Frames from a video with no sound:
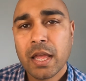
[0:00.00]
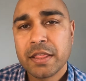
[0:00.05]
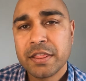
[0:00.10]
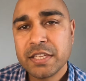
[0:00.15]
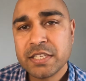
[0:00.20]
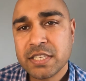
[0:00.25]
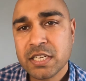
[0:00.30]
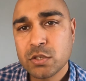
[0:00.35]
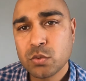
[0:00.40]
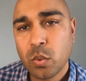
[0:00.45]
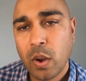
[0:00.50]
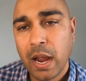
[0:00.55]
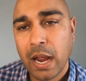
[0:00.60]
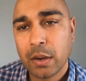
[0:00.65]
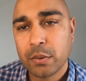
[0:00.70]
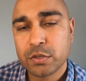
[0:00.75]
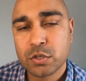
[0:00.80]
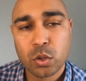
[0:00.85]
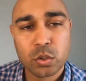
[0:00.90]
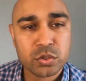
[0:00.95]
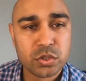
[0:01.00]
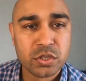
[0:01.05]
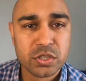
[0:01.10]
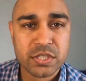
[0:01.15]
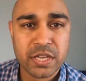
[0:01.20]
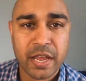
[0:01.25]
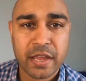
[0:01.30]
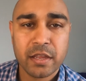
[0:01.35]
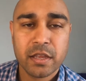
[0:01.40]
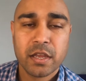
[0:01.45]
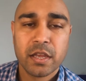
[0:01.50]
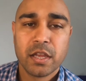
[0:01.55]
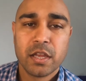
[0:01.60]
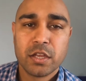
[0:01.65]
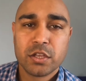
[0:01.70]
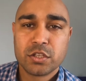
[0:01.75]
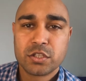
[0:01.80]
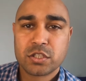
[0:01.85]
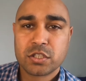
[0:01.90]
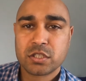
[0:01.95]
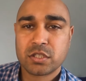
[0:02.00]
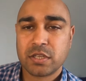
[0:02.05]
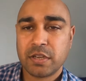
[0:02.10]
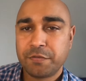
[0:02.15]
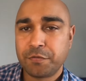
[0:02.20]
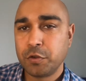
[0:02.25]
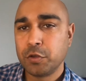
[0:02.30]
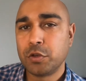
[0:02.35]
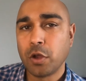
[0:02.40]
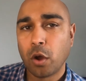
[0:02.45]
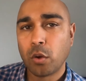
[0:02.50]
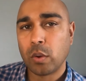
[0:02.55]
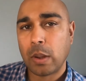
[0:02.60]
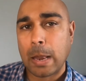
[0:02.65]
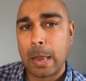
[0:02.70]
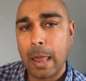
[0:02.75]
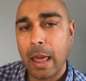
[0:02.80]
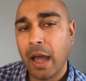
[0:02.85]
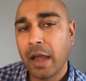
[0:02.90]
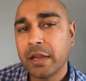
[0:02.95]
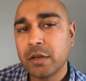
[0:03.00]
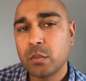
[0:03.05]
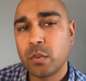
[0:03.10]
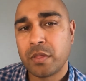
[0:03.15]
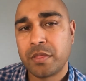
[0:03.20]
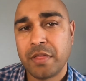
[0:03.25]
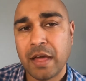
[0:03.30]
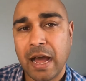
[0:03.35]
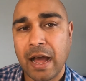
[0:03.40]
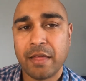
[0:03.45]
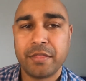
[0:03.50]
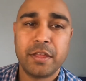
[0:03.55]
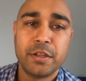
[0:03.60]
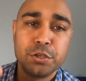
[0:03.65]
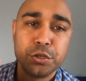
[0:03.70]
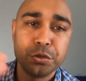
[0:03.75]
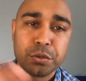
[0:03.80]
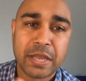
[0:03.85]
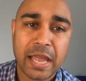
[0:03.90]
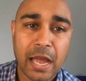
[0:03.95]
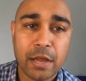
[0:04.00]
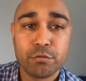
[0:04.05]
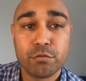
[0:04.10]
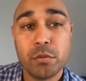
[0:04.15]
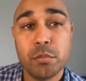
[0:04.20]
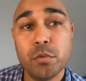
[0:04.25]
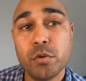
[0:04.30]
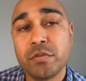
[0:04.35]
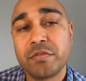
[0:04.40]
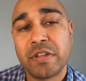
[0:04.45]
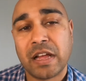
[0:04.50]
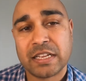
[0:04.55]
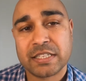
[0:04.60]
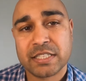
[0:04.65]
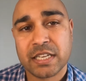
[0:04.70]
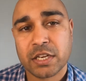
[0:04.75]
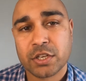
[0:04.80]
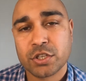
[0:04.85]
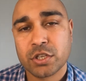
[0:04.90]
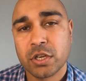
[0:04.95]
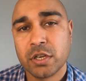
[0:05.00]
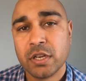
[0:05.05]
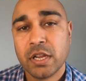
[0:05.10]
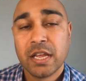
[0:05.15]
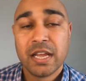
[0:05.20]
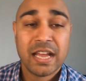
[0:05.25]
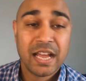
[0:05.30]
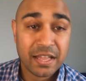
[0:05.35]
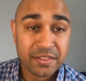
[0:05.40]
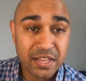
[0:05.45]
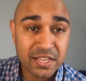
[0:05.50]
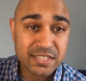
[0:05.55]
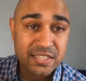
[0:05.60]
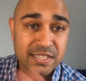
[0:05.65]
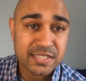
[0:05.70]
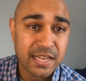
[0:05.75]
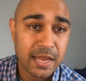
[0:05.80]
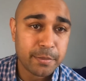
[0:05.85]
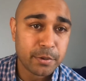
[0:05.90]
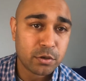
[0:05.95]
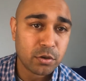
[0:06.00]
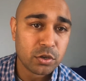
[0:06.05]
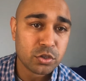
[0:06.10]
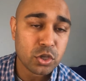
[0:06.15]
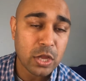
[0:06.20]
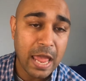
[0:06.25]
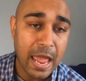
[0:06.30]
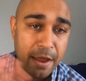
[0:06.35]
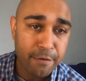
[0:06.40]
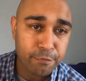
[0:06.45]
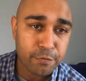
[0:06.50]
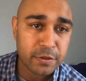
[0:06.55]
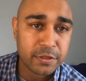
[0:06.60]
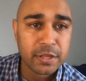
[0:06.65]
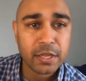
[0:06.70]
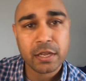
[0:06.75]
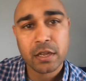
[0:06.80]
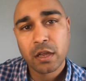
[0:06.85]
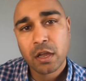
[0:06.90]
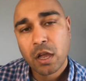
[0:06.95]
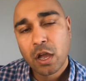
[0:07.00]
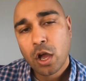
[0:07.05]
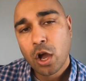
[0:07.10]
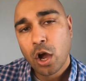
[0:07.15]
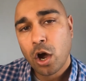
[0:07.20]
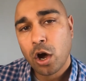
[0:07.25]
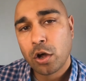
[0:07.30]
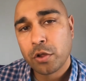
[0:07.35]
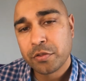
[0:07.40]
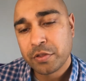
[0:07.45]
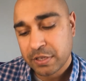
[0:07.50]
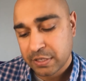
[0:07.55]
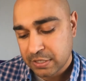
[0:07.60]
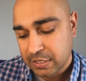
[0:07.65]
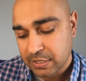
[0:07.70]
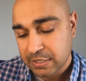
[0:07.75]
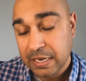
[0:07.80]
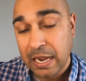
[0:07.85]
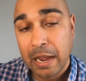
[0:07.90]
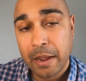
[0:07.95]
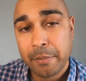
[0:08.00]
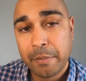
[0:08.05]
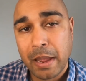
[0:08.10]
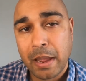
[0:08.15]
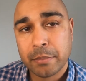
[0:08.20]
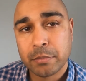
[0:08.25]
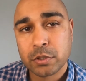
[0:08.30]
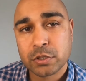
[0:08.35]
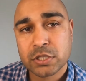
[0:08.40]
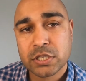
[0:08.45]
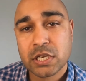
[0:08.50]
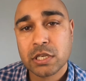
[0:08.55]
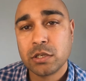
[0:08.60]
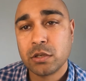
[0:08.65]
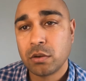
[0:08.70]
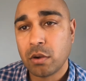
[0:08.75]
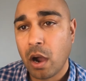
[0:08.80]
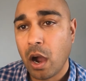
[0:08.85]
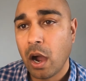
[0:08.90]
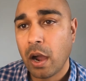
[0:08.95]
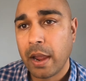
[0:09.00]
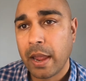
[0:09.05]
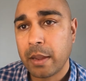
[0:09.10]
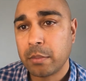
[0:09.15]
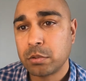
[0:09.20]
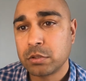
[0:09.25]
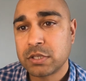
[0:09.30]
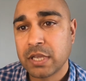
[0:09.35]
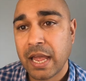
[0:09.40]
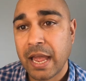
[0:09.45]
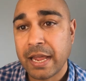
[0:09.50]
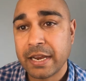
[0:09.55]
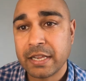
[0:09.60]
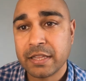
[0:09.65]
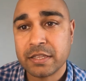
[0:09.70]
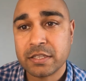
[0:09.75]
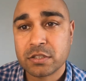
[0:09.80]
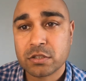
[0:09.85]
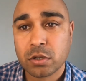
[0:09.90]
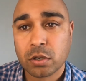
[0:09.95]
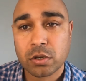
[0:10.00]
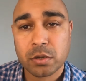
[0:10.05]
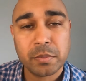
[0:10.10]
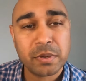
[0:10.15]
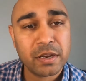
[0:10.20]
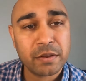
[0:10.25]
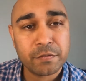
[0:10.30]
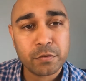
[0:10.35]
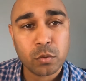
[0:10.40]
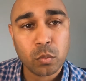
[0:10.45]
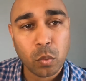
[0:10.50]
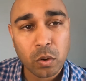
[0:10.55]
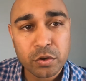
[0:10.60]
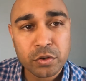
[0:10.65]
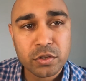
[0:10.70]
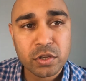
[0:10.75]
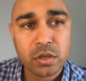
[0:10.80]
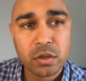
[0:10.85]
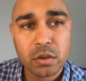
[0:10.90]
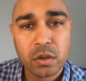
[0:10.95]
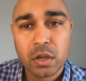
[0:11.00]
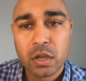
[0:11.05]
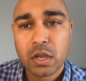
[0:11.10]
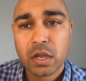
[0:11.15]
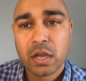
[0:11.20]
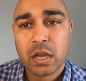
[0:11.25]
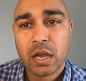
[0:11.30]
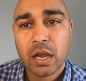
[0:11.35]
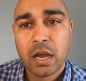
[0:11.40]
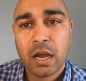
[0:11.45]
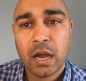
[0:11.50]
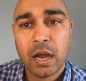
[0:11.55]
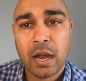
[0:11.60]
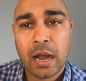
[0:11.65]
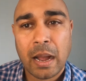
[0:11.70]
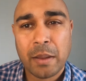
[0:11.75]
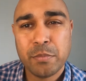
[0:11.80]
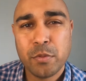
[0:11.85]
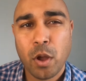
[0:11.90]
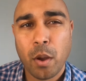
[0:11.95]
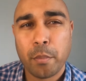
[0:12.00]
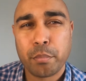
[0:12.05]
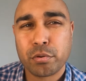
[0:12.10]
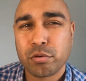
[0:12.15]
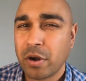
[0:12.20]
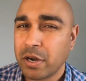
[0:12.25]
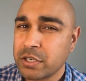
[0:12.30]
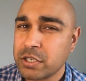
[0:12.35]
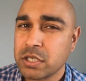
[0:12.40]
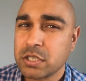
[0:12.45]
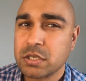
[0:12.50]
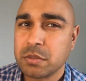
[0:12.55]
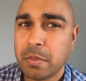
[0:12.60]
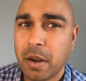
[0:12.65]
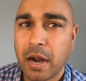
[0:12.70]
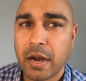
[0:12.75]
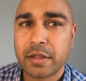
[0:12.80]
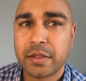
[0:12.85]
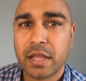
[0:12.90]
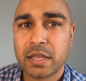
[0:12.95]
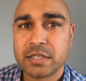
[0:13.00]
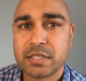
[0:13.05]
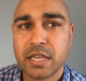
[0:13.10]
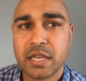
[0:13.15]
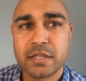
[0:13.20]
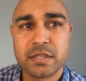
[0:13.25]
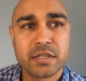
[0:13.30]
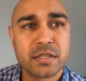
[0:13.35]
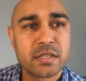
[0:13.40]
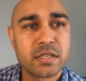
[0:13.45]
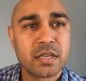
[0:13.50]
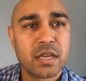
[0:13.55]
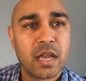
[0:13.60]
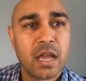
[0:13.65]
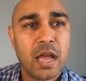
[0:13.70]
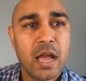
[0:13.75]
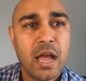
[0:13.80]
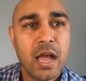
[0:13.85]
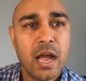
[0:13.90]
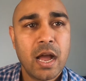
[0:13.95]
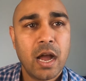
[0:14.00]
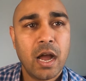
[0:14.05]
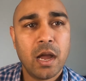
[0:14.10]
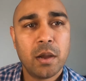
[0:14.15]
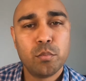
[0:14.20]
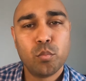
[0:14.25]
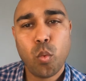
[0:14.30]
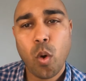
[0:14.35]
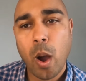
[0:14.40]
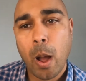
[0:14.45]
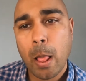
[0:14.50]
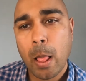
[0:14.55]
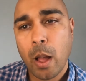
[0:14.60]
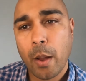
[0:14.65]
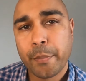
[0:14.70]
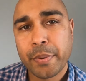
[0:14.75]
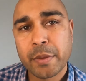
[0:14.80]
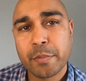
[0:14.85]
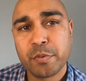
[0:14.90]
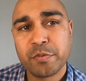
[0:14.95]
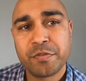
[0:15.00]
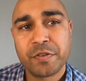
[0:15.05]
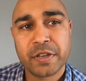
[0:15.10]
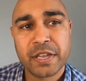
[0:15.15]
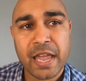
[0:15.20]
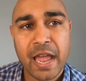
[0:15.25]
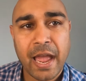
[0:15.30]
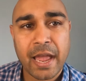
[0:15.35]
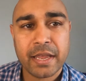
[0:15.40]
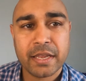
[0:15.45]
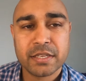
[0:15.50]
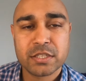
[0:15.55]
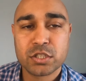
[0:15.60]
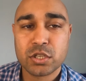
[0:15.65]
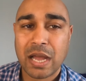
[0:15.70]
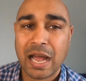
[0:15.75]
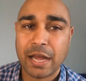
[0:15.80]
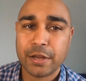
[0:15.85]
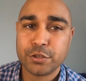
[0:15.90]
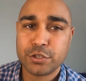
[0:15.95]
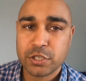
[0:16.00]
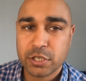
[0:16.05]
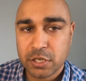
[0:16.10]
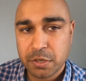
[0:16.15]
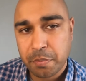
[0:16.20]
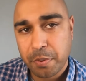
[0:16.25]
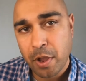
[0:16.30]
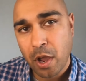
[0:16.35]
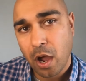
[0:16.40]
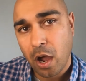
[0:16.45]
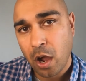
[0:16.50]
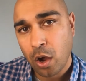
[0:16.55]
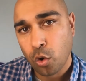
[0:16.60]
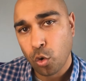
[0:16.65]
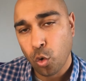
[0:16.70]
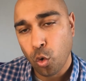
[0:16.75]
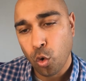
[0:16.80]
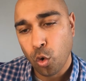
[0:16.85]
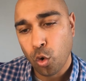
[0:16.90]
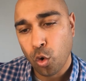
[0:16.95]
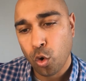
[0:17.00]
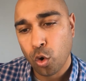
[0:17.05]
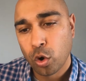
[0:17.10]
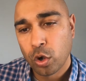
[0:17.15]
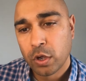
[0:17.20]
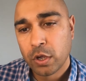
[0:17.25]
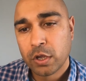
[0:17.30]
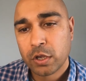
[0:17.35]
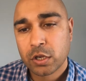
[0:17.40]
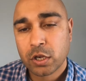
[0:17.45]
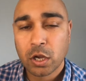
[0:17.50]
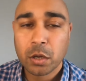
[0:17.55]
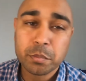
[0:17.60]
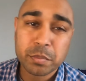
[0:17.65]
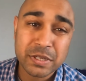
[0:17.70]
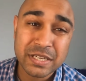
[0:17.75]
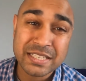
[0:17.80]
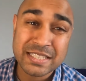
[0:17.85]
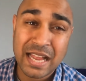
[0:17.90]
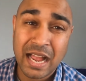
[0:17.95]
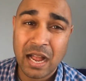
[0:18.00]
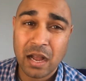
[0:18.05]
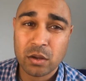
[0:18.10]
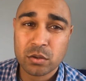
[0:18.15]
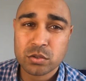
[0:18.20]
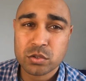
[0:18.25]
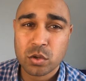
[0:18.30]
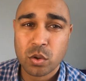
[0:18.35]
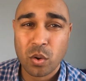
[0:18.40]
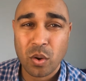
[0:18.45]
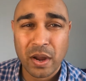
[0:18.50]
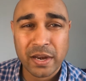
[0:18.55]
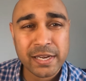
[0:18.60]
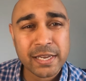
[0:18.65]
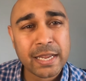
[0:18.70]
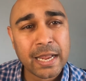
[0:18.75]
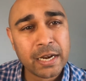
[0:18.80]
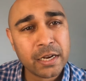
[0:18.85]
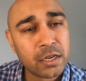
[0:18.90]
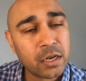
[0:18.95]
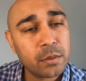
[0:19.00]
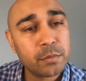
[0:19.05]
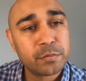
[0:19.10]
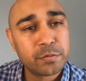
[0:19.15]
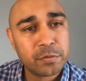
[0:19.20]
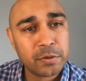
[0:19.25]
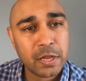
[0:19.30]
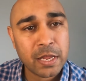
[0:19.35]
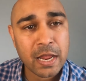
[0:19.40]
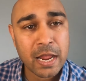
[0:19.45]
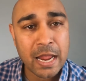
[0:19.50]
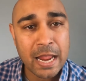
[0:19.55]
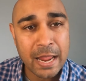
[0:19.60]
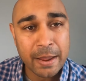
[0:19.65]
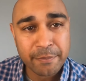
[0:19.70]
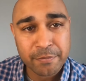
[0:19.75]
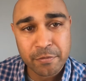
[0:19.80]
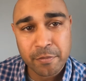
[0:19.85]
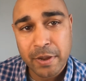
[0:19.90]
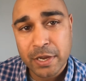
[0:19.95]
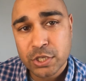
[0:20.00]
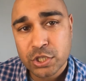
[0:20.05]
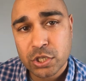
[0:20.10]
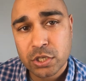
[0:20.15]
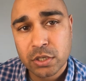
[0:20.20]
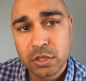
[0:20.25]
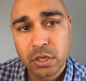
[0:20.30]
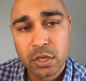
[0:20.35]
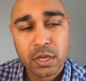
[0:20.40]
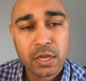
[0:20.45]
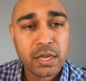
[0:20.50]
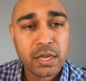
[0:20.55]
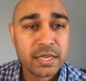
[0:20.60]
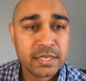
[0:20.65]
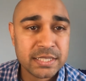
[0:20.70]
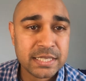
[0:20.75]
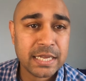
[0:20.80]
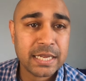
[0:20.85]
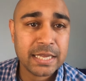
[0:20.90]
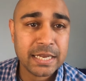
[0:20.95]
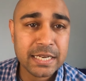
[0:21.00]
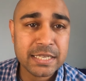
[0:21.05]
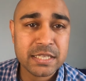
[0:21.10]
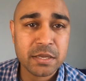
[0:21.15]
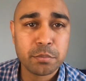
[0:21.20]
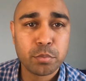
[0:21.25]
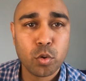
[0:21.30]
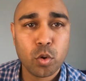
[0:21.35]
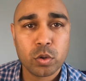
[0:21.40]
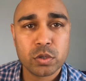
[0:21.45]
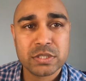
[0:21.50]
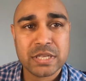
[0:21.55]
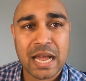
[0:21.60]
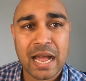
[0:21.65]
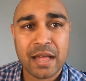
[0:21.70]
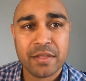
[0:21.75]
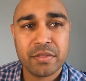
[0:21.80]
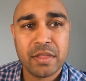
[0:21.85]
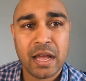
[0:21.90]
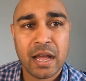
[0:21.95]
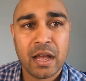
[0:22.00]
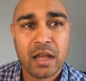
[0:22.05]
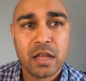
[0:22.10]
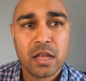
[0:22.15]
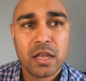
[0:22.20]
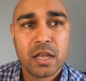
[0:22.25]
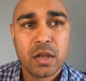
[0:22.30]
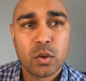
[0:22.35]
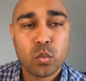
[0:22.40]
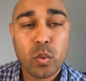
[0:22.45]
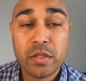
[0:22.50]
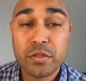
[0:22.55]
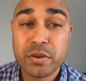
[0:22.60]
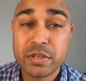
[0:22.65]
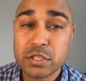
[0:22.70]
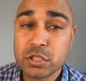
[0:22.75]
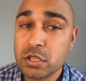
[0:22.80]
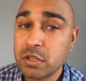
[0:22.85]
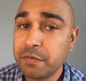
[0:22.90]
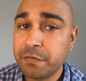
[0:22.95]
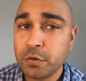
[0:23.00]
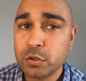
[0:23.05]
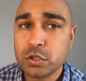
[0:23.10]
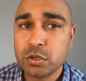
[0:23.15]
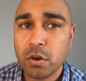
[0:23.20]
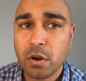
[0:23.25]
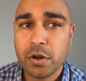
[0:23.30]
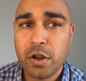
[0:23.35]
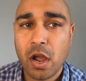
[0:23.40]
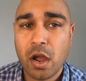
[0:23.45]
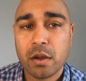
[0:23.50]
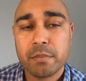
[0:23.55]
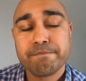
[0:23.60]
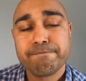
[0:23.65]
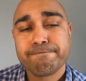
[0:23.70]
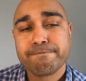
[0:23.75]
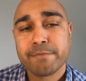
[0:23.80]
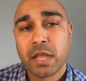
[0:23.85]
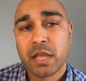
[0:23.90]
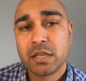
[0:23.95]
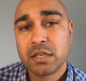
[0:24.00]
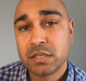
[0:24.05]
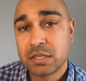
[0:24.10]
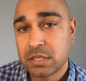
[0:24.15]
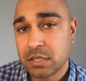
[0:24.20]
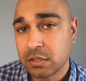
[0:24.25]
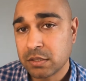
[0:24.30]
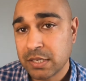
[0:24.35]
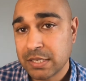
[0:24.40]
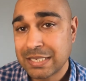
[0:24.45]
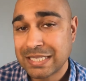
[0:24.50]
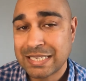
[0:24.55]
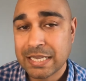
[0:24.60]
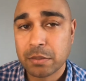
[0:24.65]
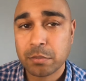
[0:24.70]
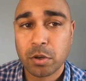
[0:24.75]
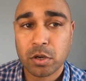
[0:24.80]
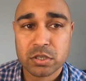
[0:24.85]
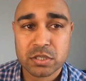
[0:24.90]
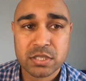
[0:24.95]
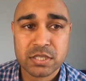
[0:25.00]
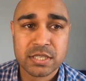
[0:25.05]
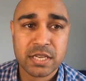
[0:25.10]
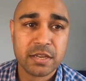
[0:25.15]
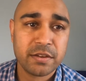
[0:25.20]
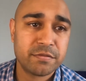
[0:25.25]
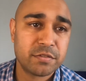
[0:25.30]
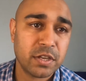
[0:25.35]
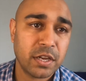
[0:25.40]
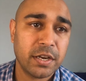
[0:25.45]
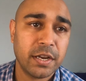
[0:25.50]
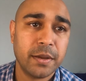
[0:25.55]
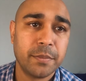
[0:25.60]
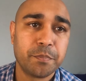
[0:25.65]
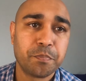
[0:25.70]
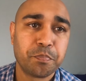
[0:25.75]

This is where I would also say, if you don't align with that, then you can remove that section. And that's the same across everything on this entire MOT. You are able to edit this document if you want to. I'm not precious about it in that sense. What a lot of people forget is to add GDPR or company's house or any kind of company information. It is important to add that. Whether it's to the footer or not, you still need a tick box to say you've done it.